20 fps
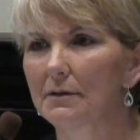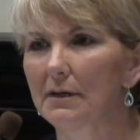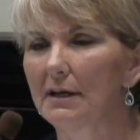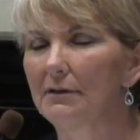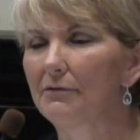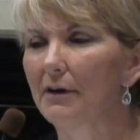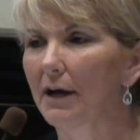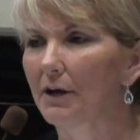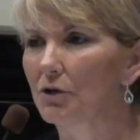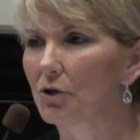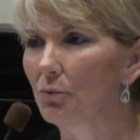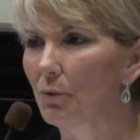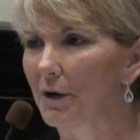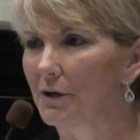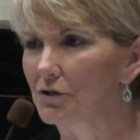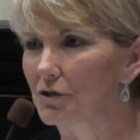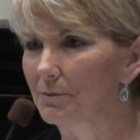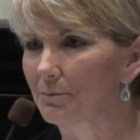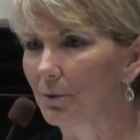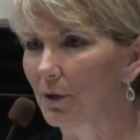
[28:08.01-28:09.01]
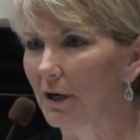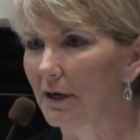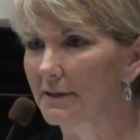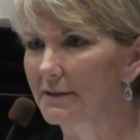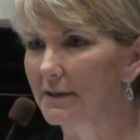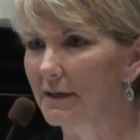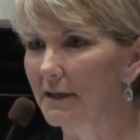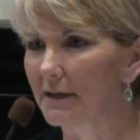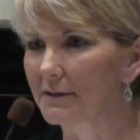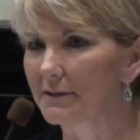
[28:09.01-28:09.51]
evaluation
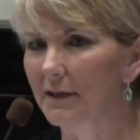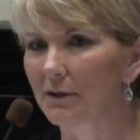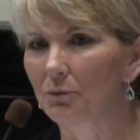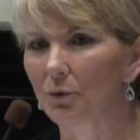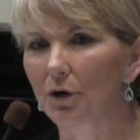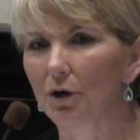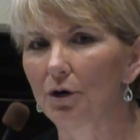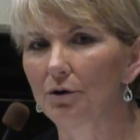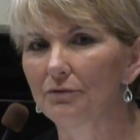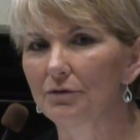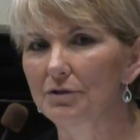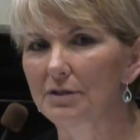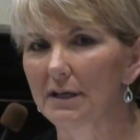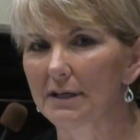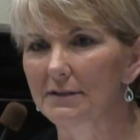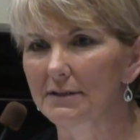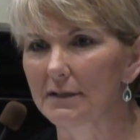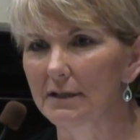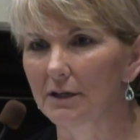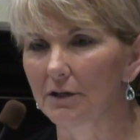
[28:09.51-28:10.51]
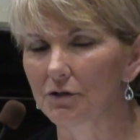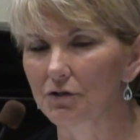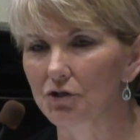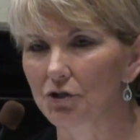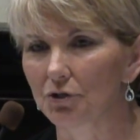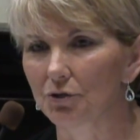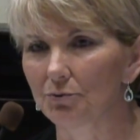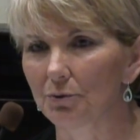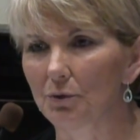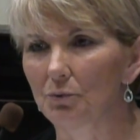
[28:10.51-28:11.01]
process, and we're over-testing our
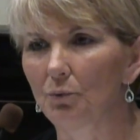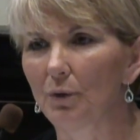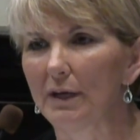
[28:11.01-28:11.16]
children.